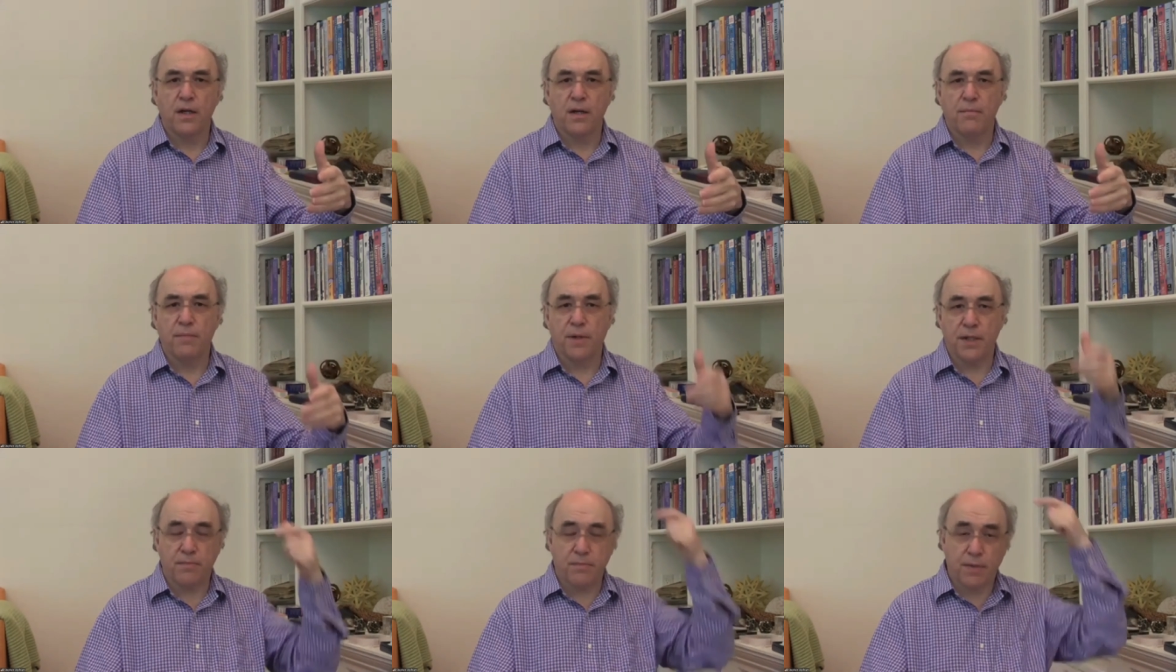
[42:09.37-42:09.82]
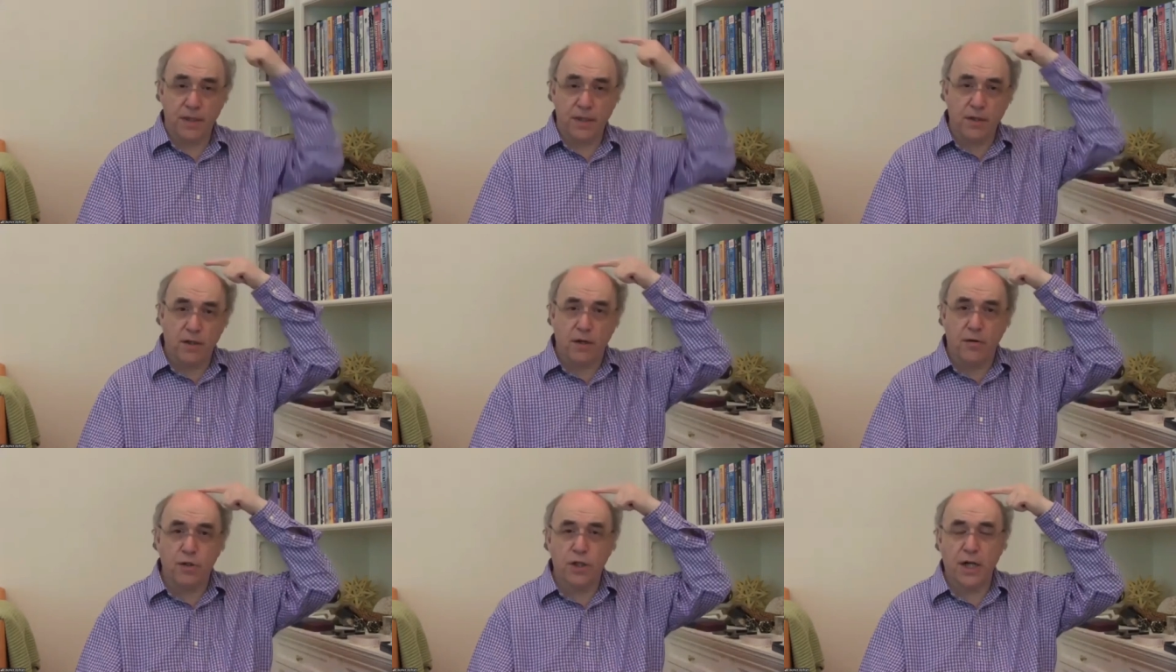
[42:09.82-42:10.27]
but
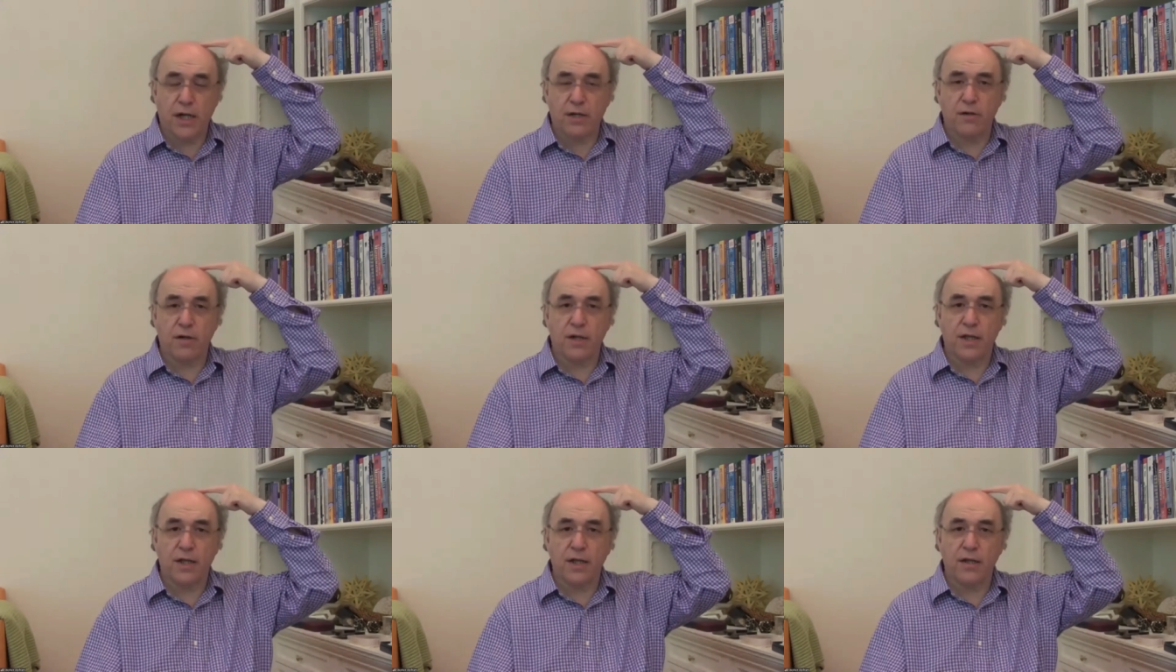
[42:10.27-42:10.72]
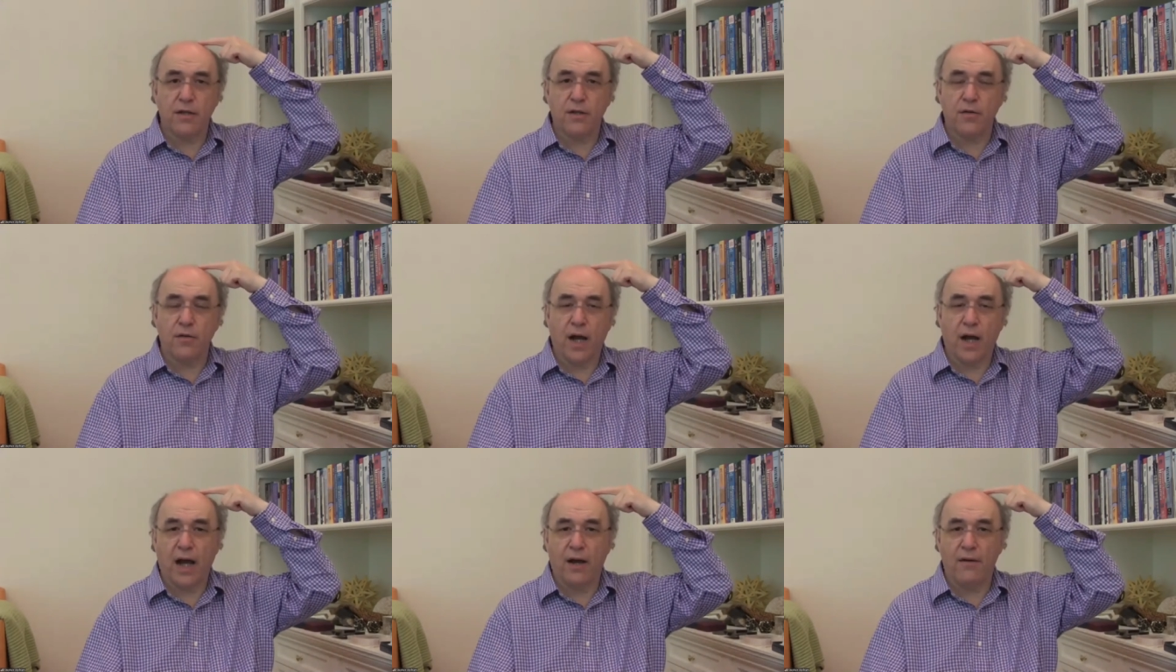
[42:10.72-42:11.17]
you know, generally
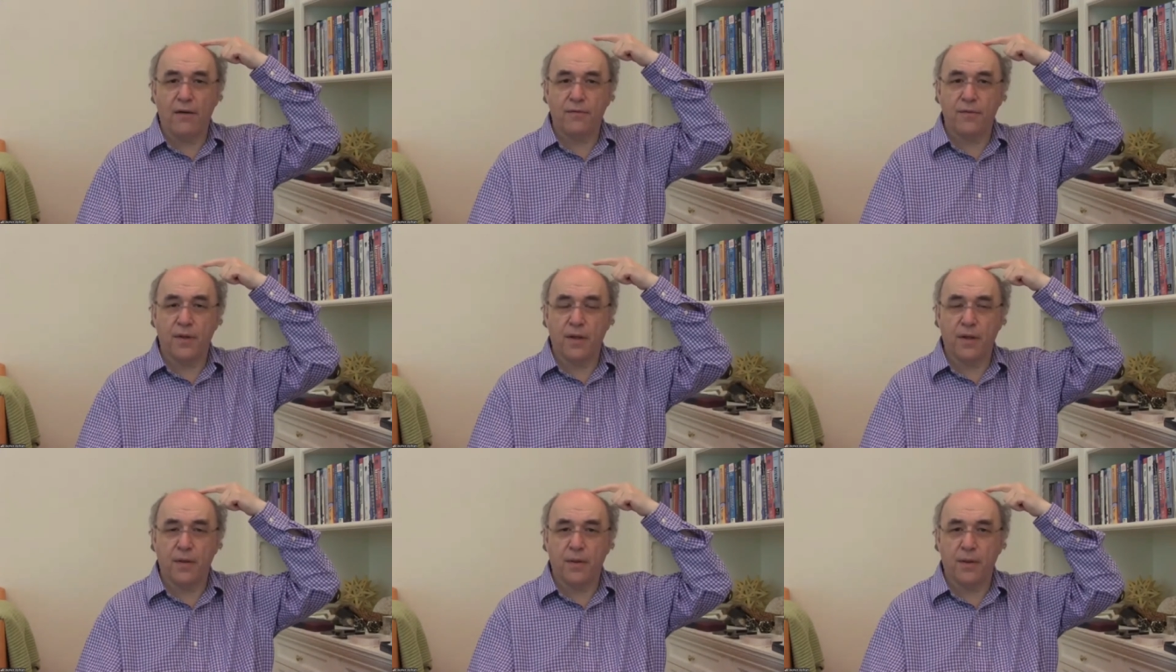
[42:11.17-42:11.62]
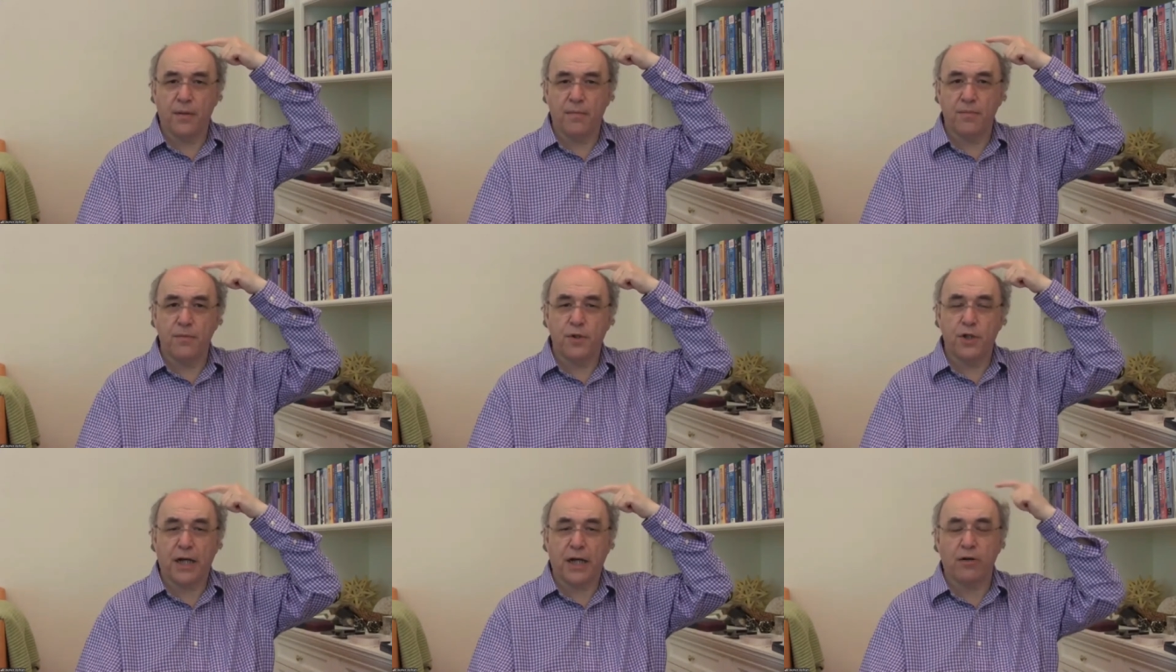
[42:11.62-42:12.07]
you have
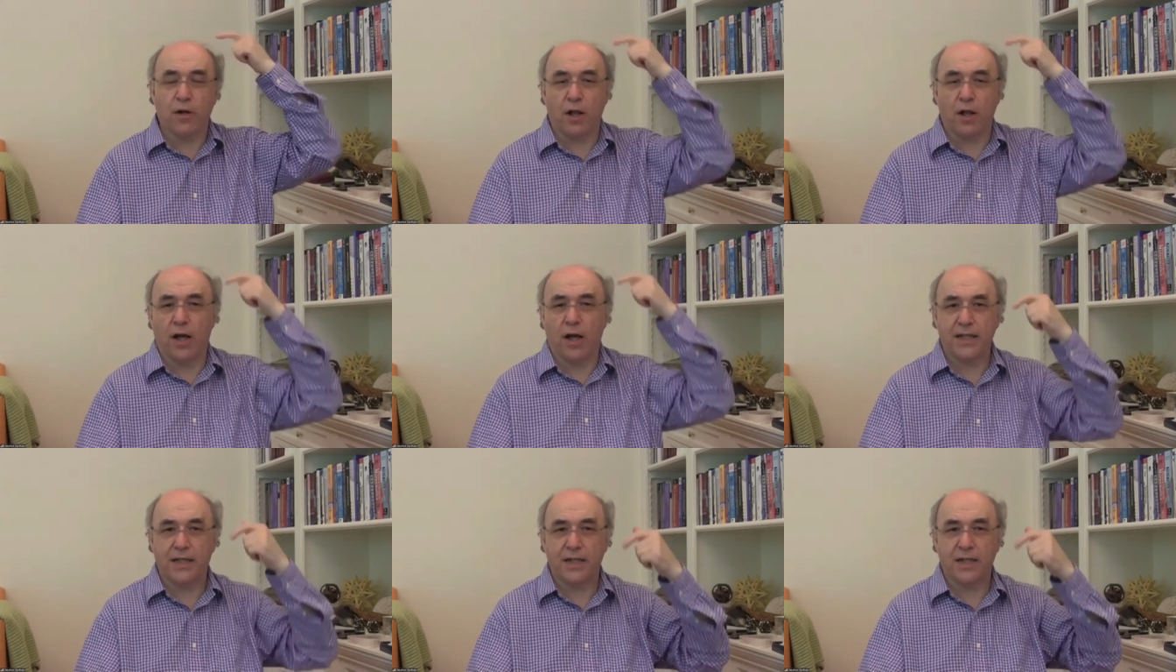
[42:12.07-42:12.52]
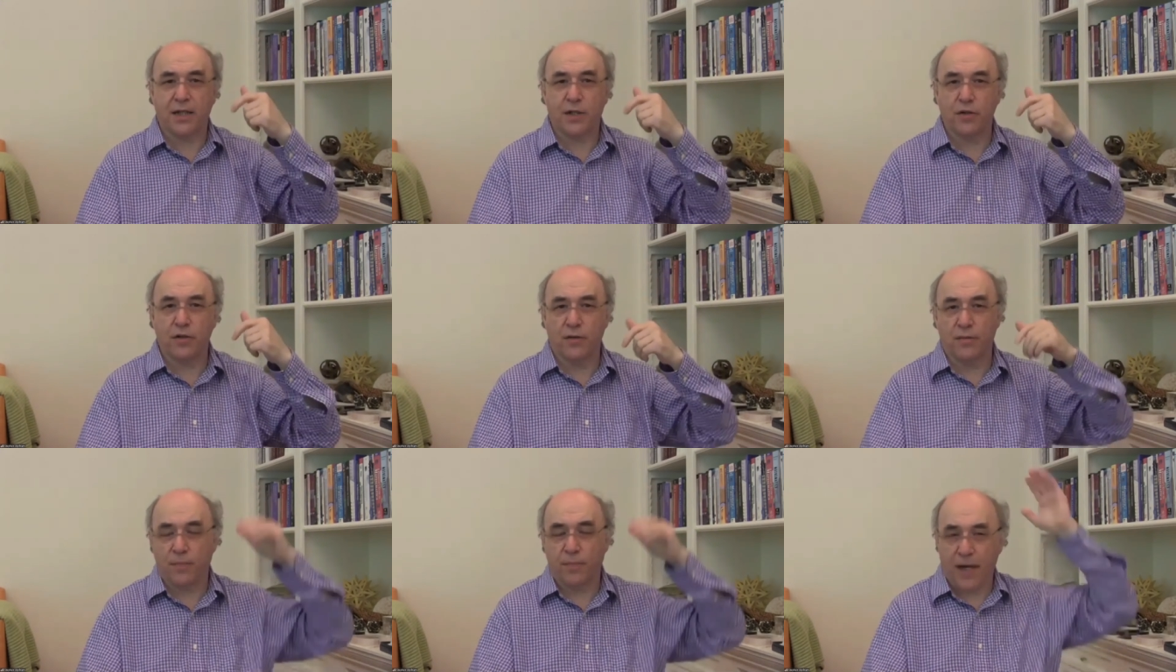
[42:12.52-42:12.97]
the general architecture
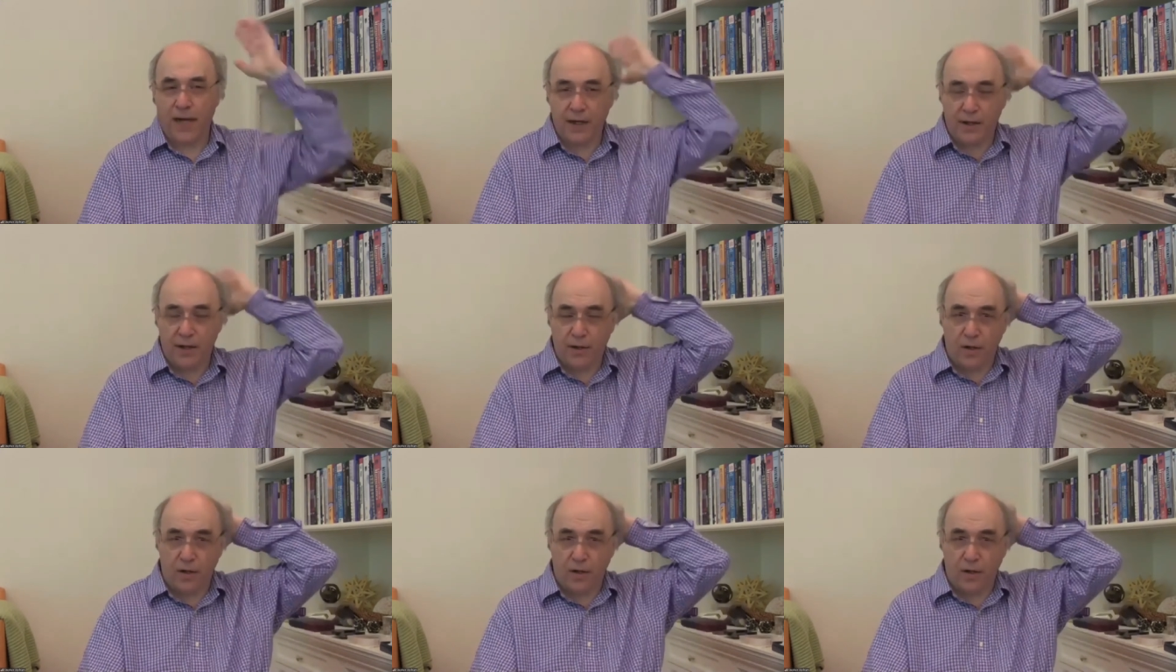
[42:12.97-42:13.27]
of the brain,